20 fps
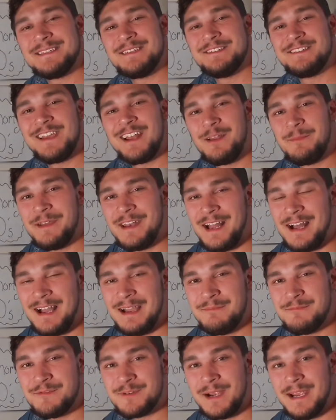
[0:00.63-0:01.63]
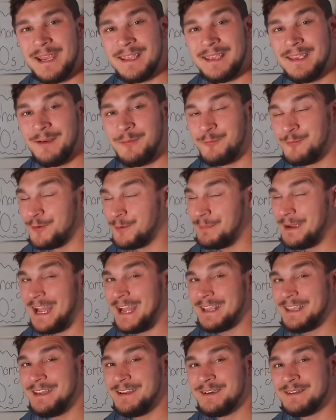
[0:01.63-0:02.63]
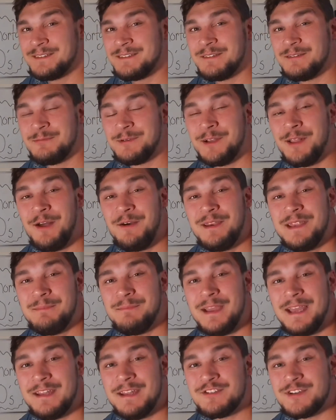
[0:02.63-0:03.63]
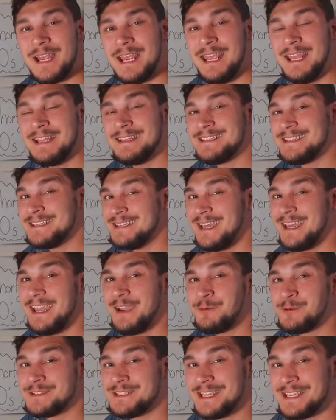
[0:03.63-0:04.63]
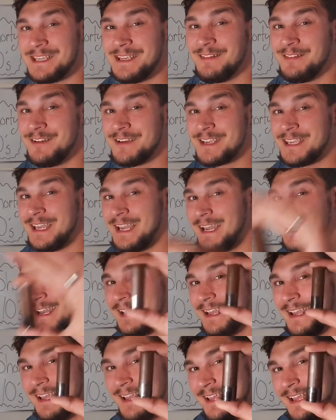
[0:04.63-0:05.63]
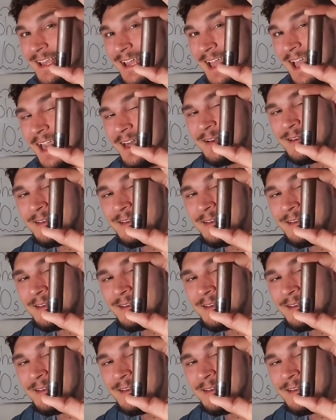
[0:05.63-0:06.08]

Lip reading: and gentlemen, I'm Drake. We're back here at the reloading bench, and today we're taking a look at how to